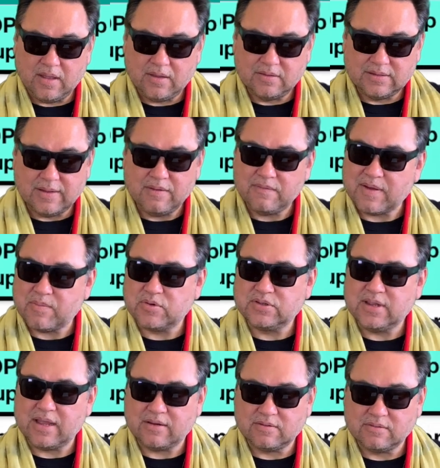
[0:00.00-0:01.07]
seventy-five
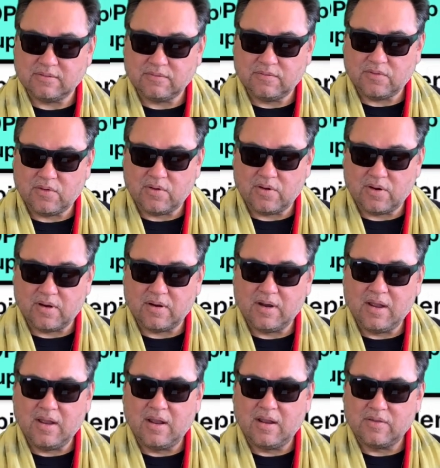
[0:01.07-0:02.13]
percent for
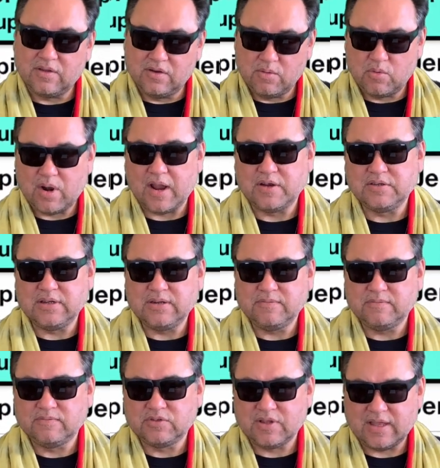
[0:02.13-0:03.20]
the numerology,
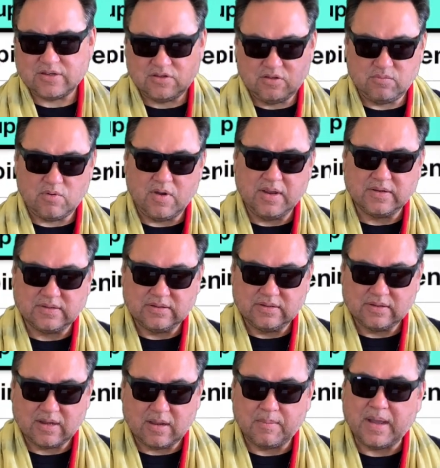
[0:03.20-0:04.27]
so that's two points
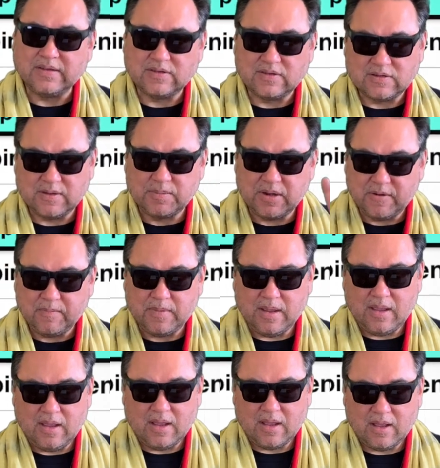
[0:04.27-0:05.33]
on my system here
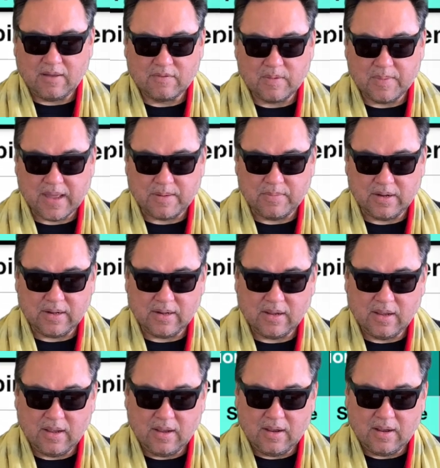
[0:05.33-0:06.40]
of compatibility.
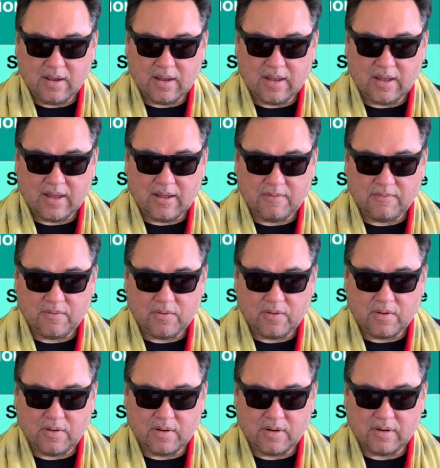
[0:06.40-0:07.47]
Uh,
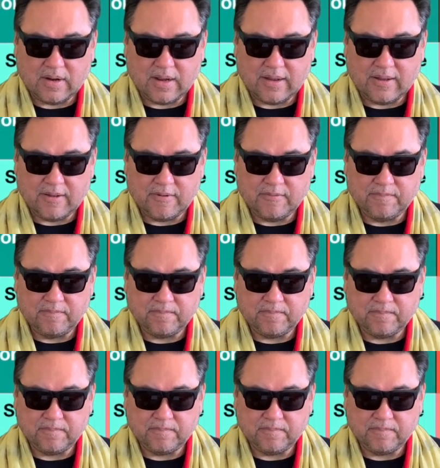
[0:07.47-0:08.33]
for um,